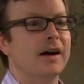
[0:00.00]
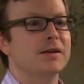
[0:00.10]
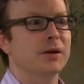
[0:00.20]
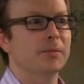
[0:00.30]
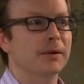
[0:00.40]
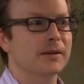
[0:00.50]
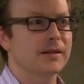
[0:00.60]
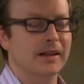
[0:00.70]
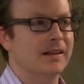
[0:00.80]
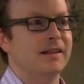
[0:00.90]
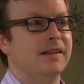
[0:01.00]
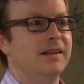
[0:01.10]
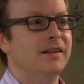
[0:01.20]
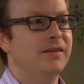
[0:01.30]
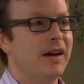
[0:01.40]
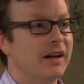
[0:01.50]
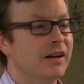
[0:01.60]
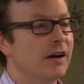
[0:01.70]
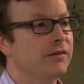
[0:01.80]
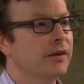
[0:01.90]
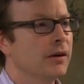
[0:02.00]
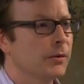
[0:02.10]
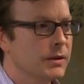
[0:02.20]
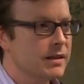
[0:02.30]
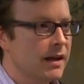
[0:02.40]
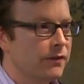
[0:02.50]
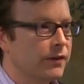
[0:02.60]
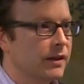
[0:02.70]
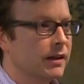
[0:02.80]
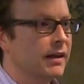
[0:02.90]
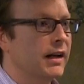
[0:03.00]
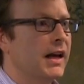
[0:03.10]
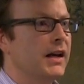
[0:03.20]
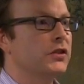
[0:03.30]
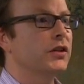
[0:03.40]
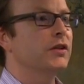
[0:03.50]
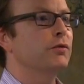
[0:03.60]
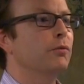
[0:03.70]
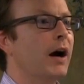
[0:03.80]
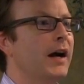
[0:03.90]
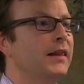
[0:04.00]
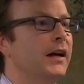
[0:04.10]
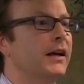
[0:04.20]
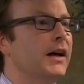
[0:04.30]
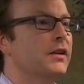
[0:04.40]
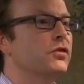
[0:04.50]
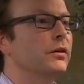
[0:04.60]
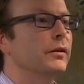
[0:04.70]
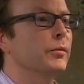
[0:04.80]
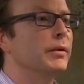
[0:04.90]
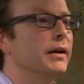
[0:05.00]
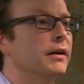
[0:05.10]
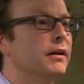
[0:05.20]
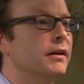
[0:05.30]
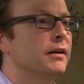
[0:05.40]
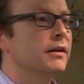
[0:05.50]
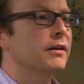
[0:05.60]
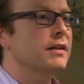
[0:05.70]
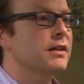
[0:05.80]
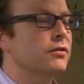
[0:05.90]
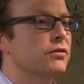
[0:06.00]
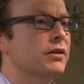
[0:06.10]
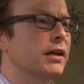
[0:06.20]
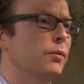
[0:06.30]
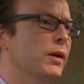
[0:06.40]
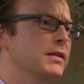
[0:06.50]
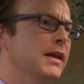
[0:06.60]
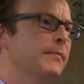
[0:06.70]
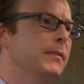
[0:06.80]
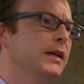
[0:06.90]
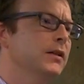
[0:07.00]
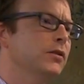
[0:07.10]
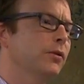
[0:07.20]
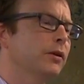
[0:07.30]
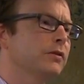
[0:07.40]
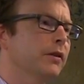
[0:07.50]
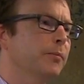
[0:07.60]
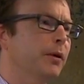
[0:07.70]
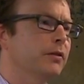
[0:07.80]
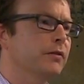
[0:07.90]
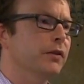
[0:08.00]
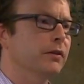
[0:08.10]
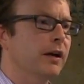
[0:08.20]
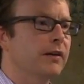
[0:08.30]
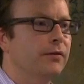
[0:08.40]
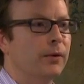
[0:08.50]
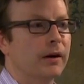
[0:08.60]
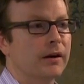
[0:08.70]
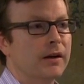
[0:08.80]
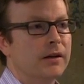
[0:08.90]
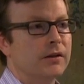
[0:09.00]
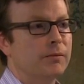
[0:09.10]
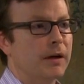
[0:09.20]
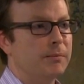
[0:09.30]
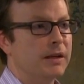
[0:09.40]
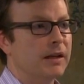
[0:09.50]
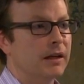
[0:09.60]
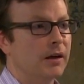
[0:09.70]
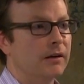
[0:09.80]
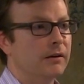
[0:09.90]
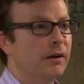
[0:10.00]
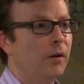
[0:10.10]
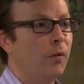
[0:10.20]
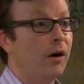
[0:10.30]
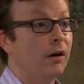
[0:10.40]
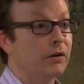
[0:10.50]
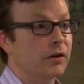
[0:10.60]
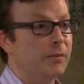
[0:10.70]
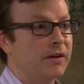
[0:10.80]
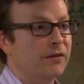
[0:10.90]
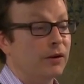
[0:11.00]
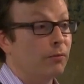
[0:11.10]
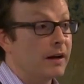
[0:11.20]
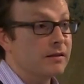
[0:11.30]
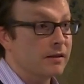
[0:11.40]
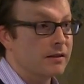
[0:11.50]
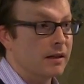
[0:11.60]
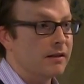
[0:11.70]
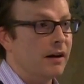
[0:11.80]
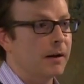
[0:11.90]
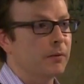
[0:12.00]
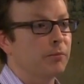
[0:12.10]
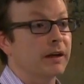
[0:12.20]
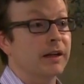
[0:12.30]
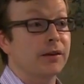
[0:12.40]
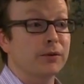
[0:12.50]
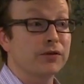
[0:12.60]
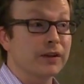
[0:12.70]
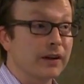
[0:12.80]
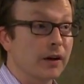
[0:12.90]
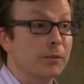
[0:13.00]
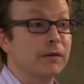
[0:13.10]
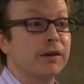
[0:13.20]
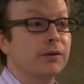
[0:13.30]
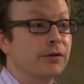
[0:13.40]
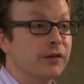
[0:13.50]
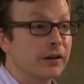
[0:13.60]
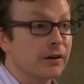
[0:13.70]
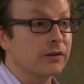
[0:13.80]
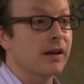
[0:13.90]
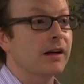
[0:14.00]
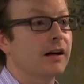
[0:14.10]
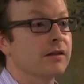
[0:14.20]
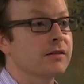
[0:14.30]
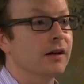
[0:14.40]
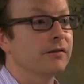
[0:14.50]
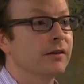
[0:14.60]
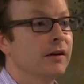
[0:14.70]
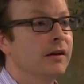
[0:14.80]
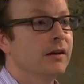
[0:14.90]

Eyes open. It's like, I've had enough. What's that feeling, that edge? Can you ride that edge a little bit? That's interesting. And what does that mean towards other parts of your life where you might be hitting a wall or you might feel restless at times, breaking through fear or moving through fears, that kind of stuff.